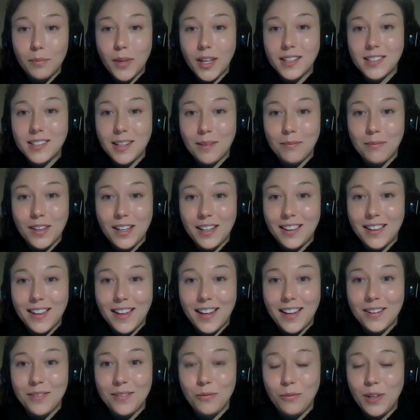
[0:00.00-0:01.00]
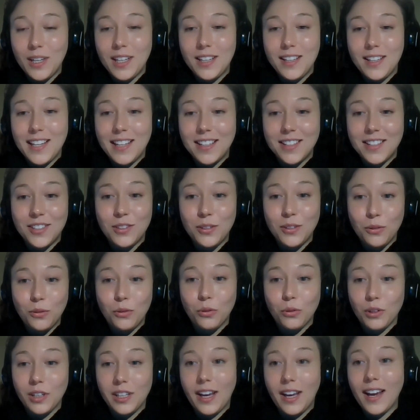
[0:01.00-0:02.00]
that's something that we need to
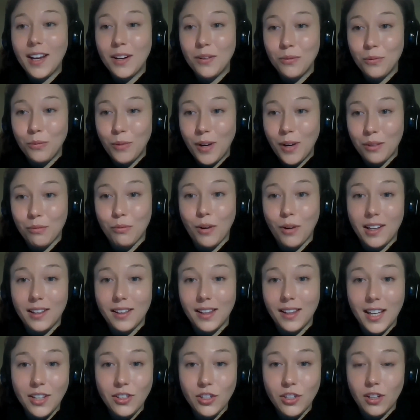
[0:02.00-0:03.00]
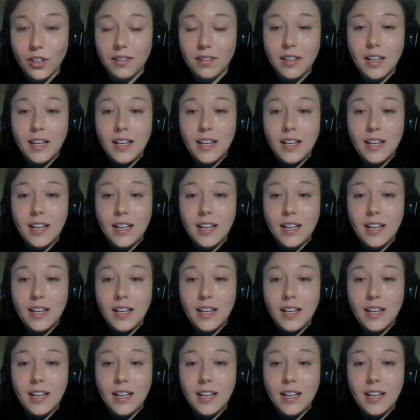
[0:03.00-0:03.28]
create with regulation,